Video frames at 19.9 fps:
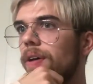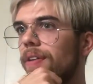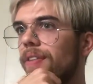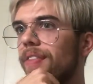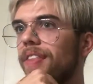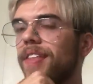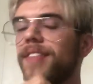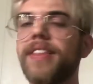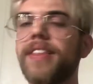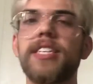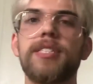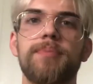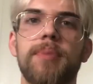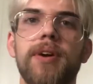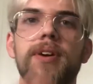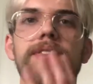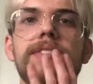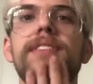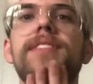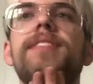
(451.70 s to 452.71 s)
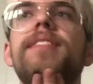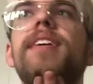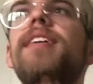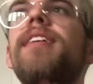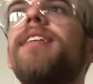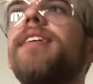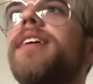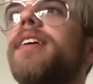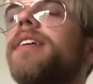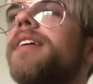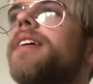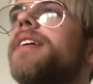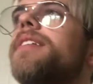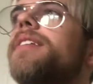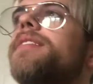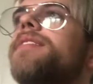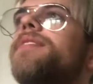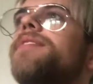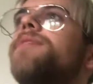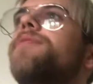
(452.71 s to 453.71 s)
This person that
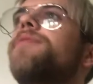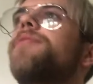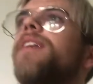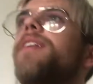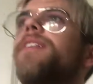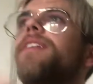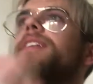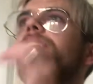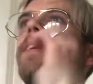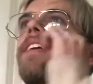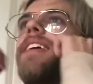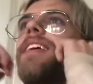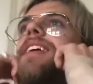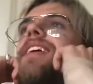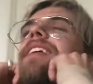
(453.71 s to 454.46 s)
is very